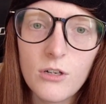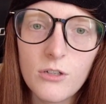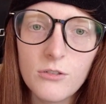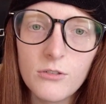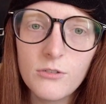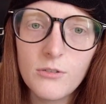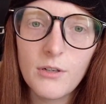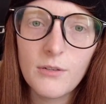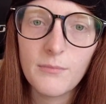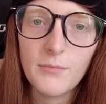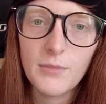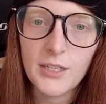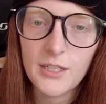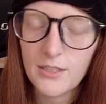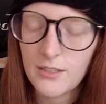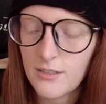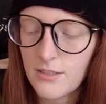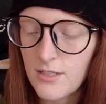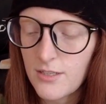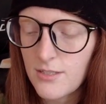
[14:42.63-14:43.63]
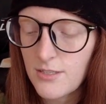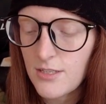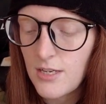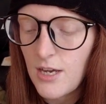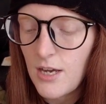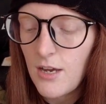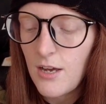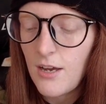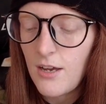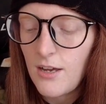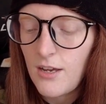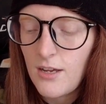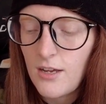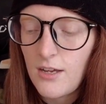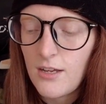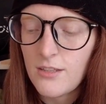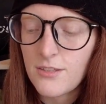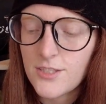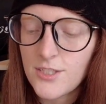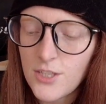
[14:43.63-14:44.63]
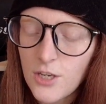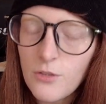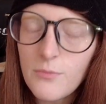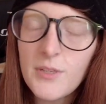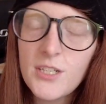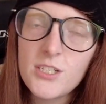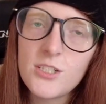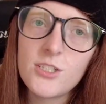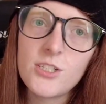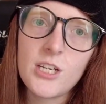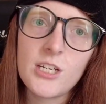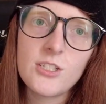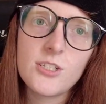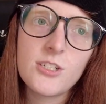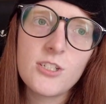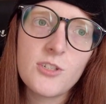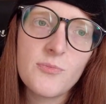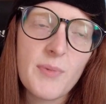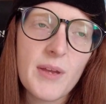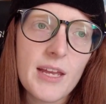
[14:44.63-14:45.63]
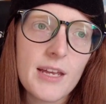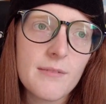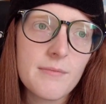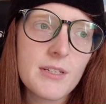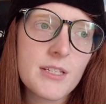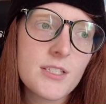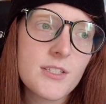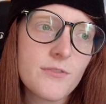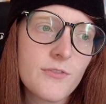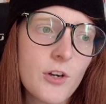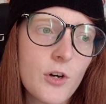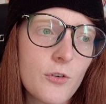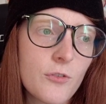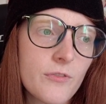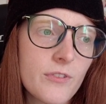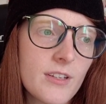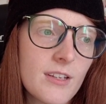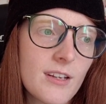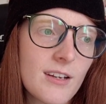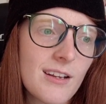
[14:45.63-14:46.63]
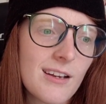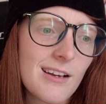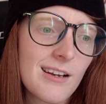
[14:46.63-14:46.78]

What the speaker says: Oh my goodness, so much has changed in Japan because of COVID.